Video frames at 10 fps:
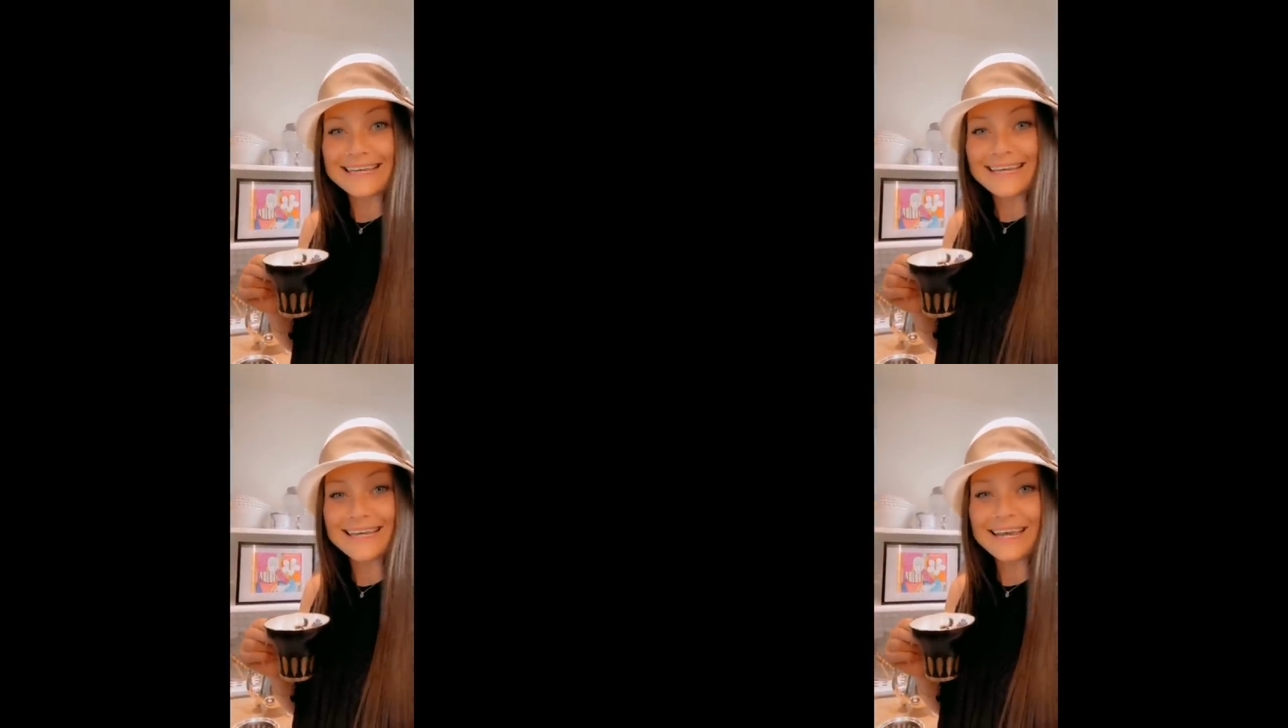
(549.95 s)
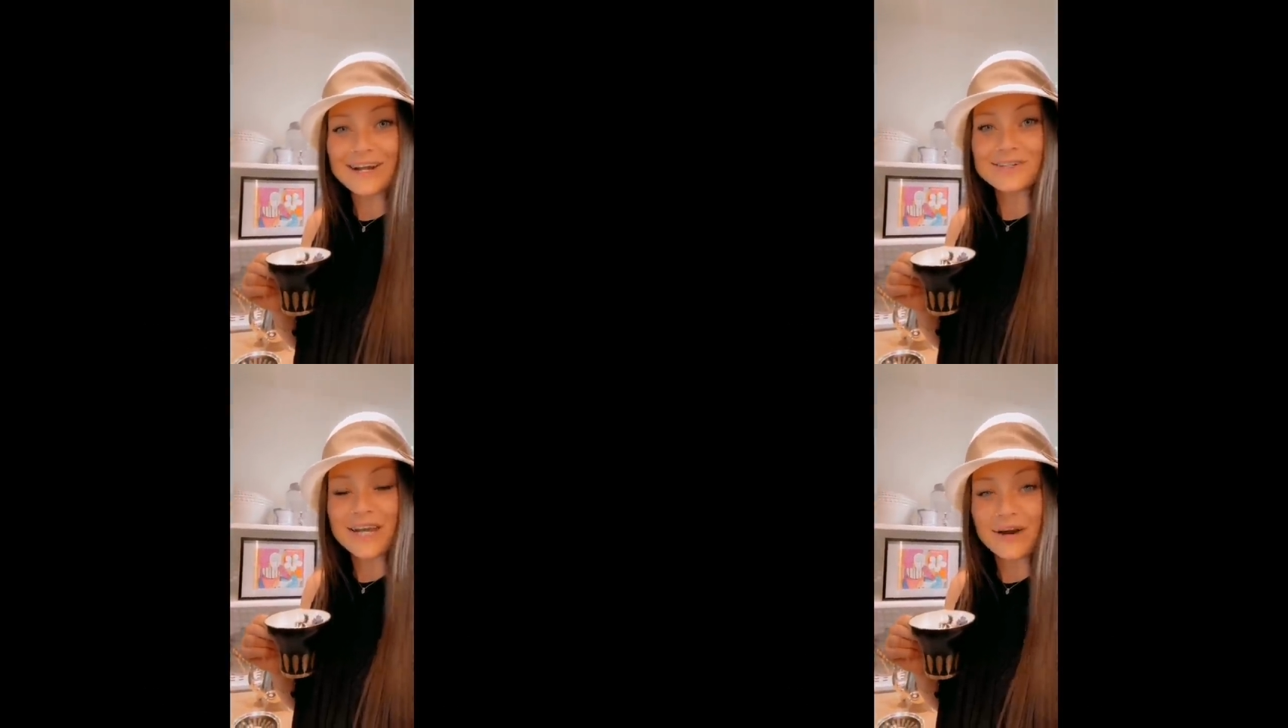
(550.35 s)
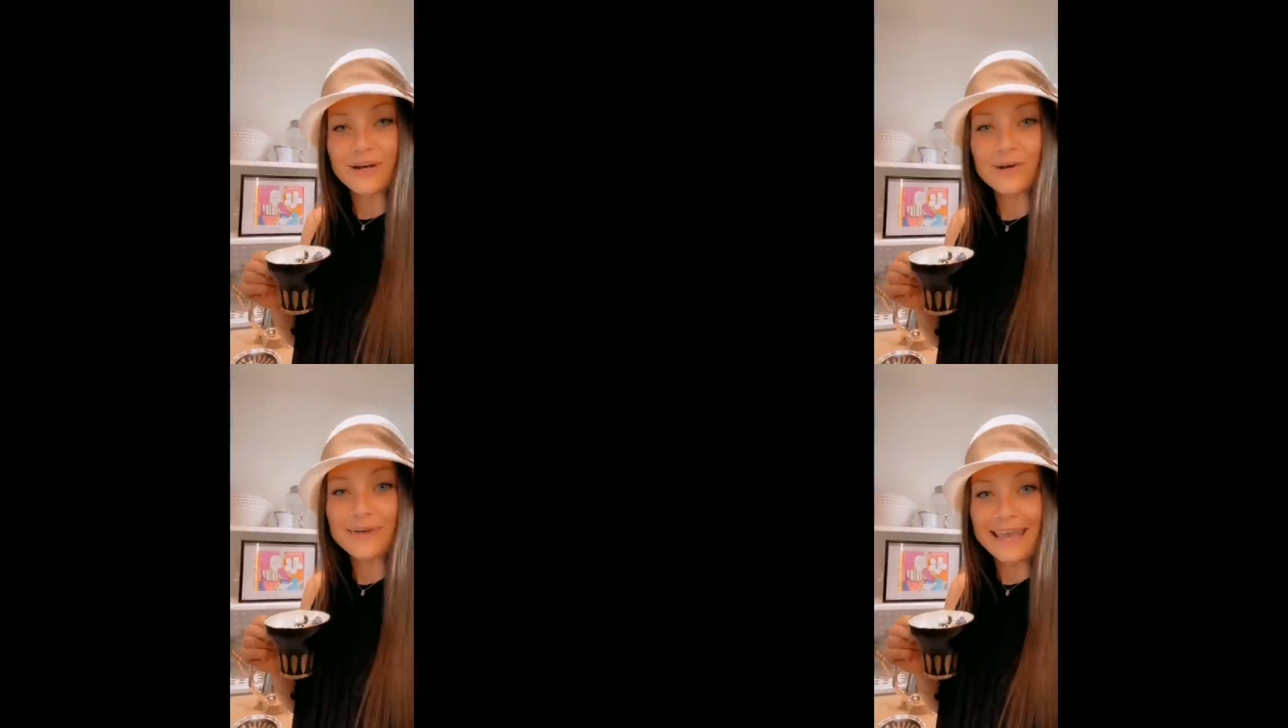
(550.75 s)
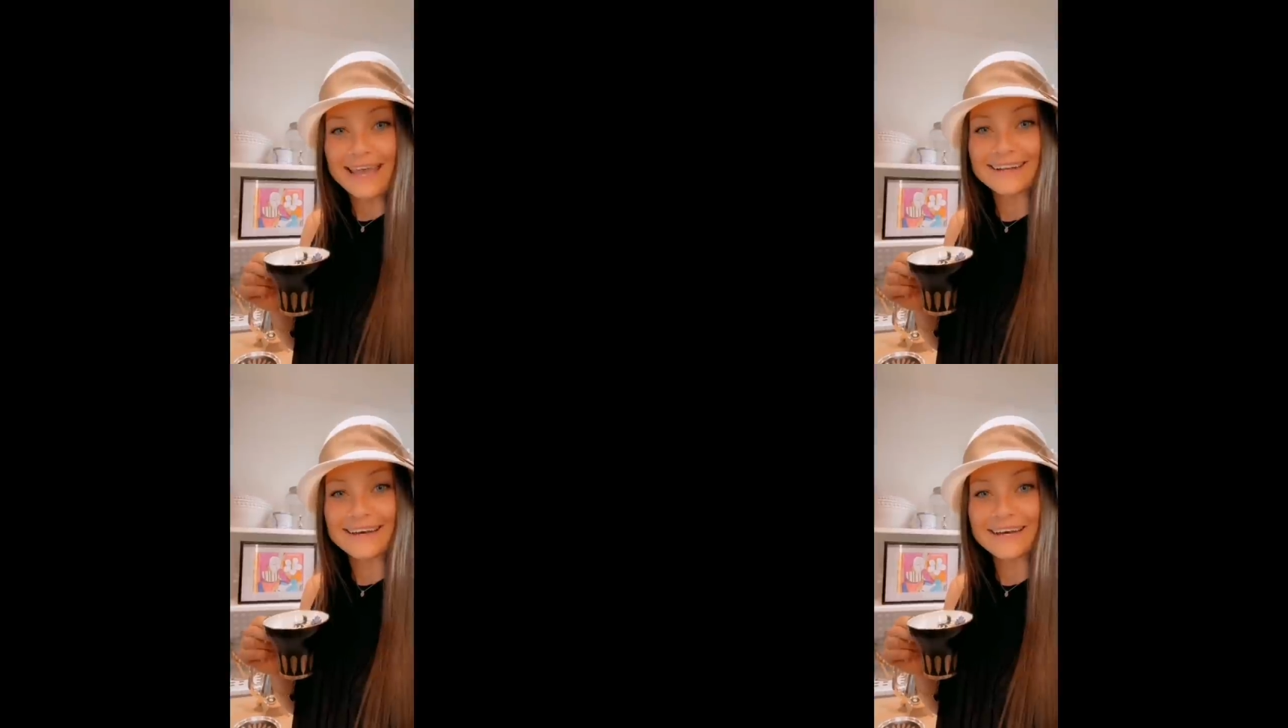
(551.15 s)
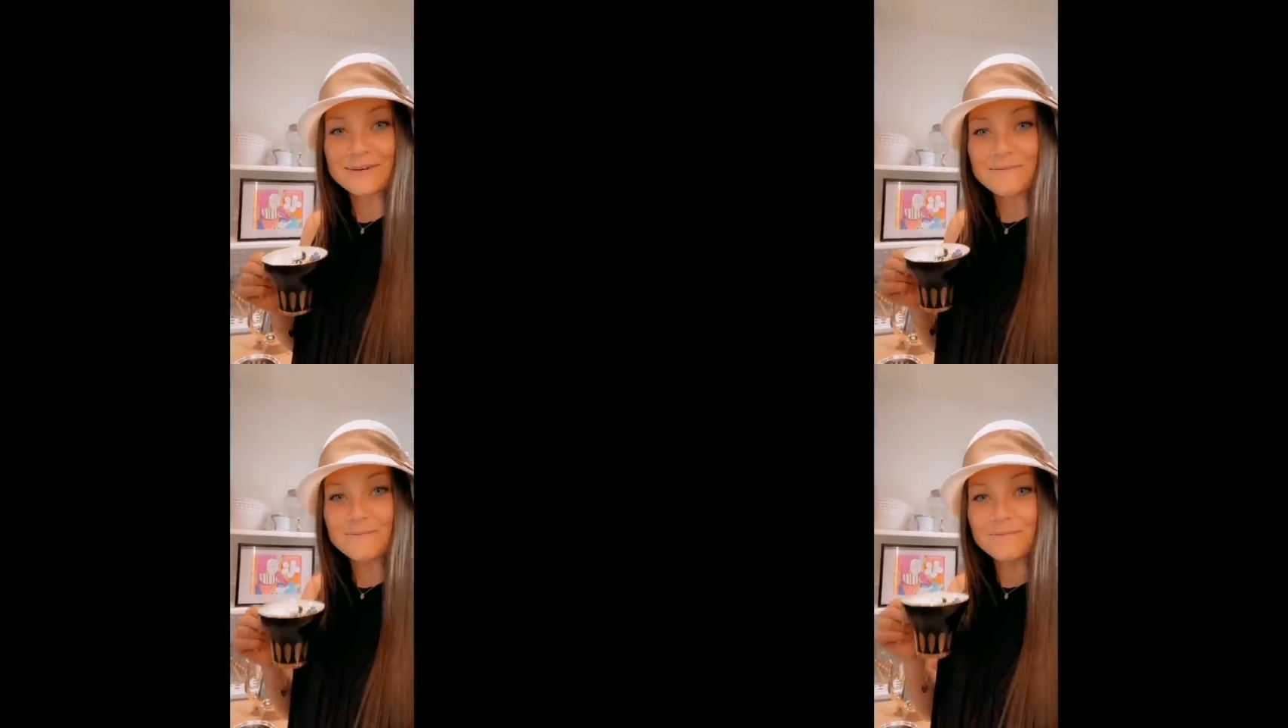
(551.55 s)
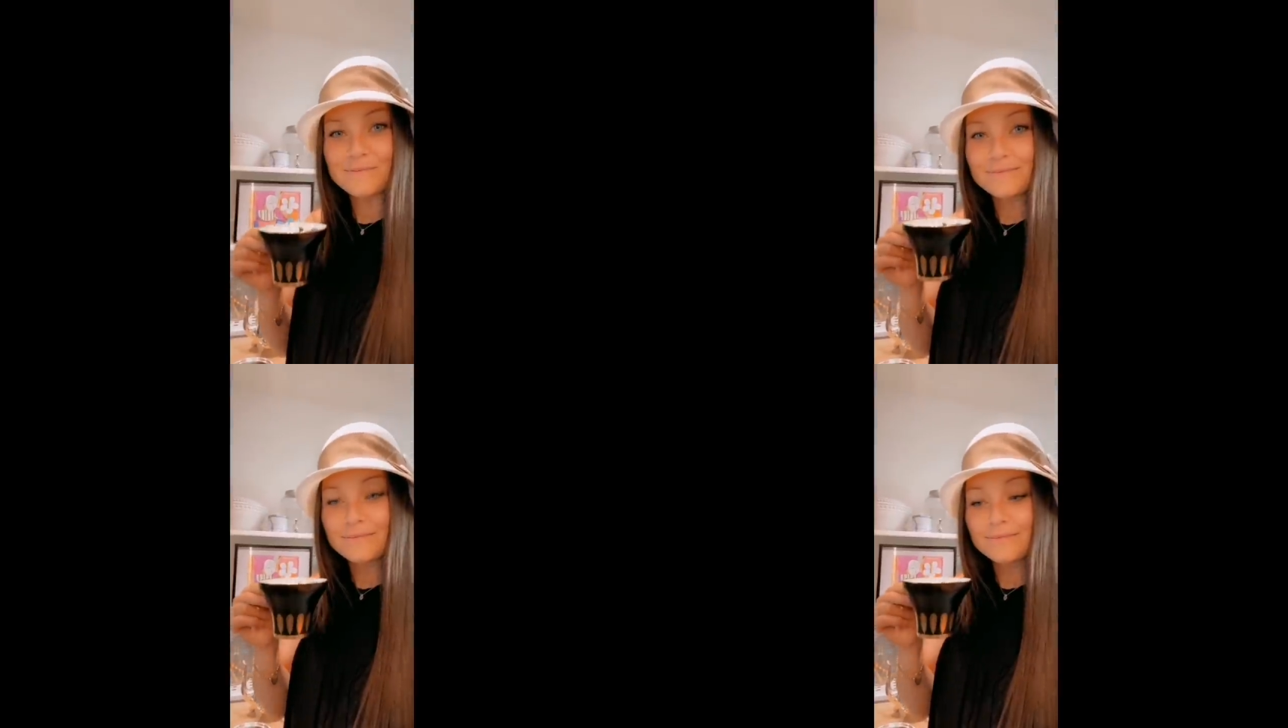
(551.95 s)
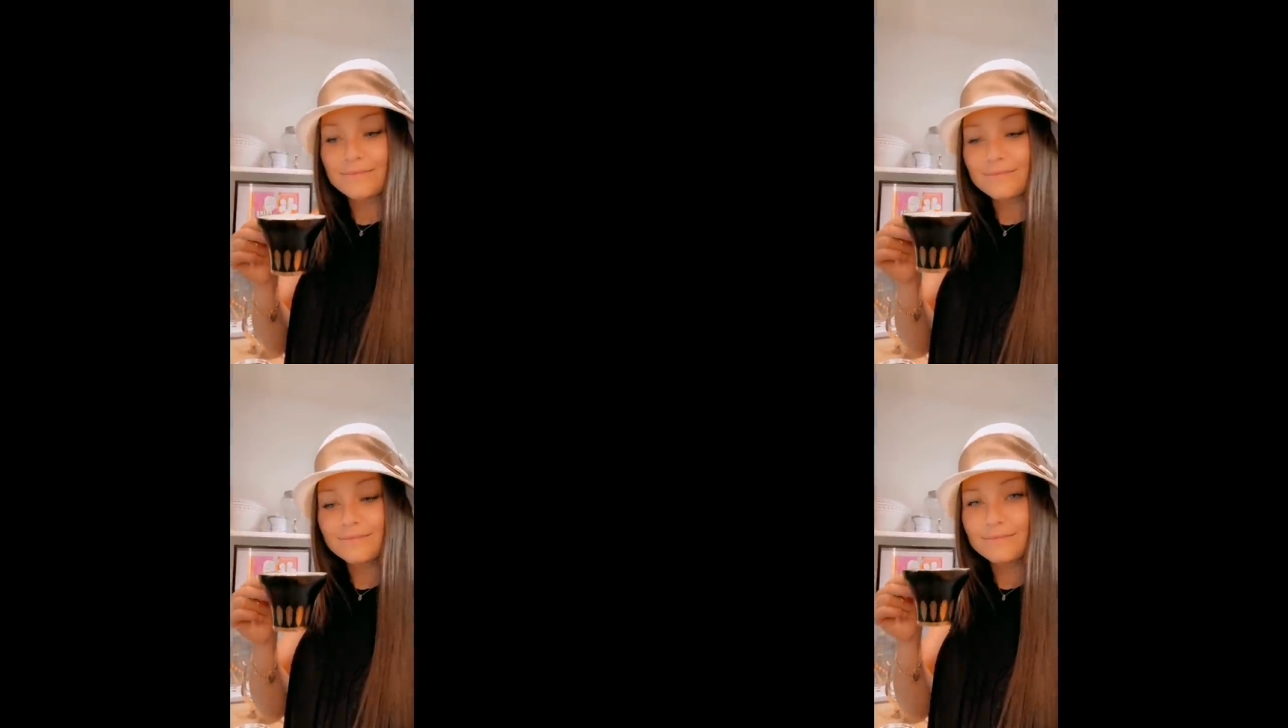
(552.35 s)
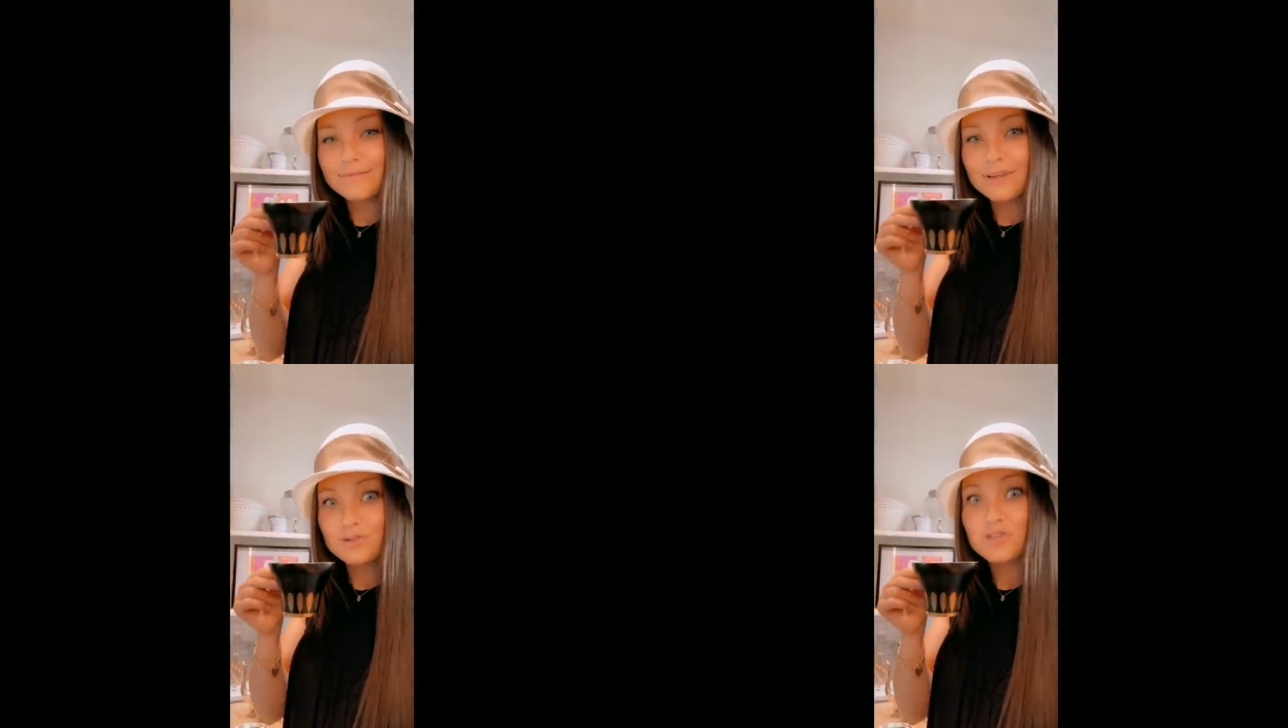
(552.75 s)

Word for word: Love from me, Lee, in Ontario, Canada.